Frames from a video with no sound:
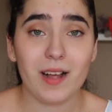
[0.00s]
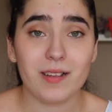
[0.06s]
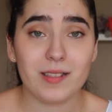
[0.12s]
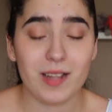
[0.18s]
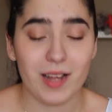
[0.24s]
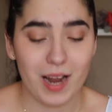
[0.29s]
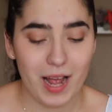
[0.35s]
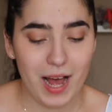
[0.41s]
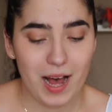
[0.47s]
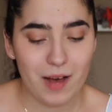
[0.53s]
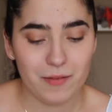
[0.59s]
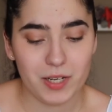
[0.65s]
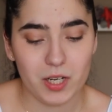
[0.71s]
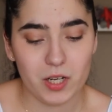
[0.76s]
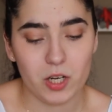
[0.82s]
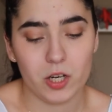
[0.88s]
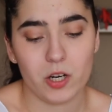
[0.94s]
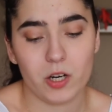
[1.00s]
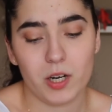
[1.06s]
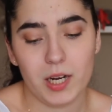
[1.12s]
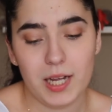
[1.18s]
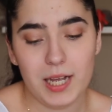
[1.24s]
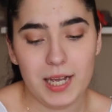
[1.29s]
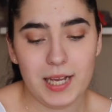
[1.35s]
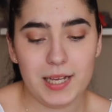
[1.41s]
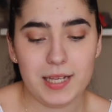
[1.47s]
else that I have in here
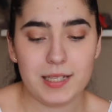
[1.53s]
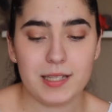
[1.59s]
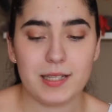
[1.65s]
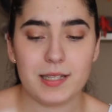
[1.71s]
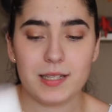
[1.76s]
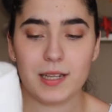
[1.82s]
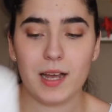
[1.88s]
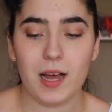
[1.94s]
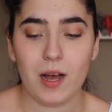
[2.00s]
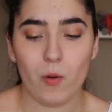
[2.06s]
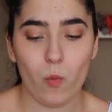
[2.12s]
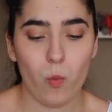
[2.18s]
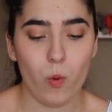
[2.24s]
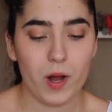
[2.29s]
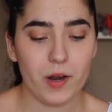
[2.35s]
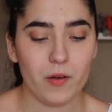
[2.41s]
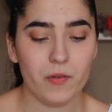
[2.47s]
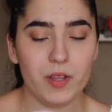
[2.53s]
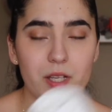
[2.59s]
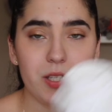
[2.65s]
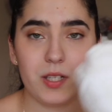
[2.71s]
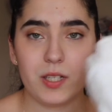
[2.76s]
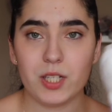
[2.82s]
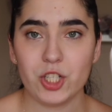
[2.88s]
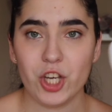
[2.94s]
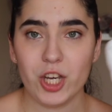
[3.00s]
is one of
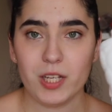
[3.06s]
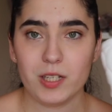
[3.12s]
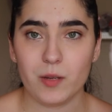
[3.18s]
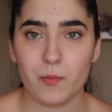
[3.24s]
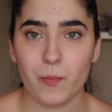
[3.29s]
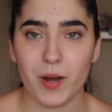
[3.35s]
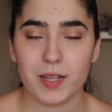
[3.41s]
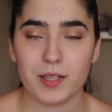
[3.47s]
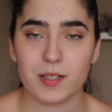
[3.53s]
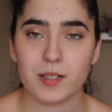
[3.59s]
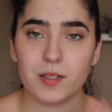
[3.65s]
these changing pads.